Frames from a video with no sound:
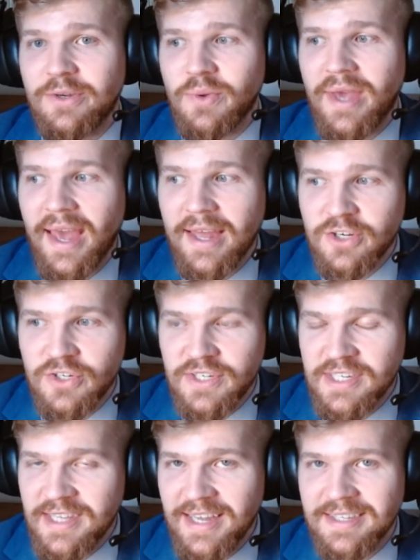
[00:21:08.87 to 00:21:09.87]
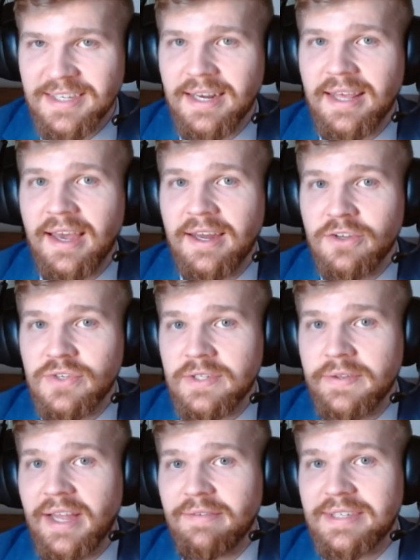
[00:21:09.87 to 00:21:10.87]
You can't just stay inside Canada. You
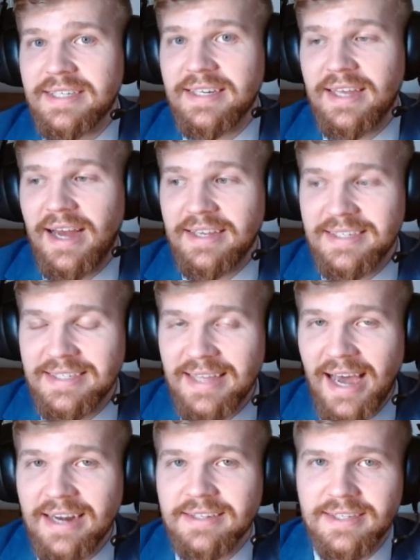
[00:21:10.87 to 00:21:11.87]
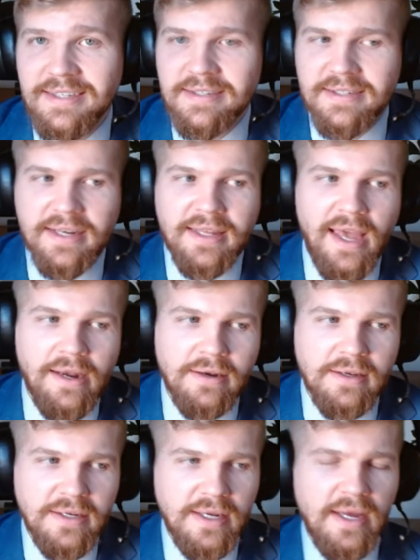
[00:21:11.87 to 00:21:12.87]
still need to have a, a status inside
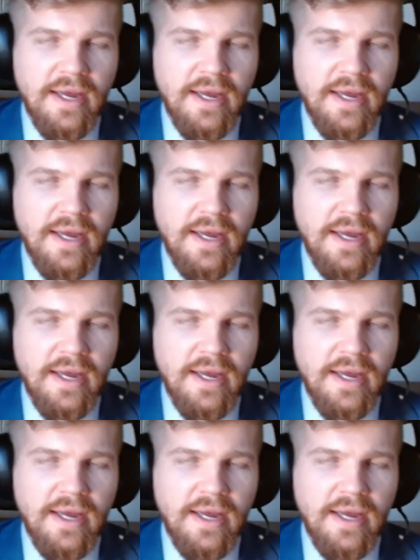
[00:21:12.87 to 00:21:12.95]
Canada,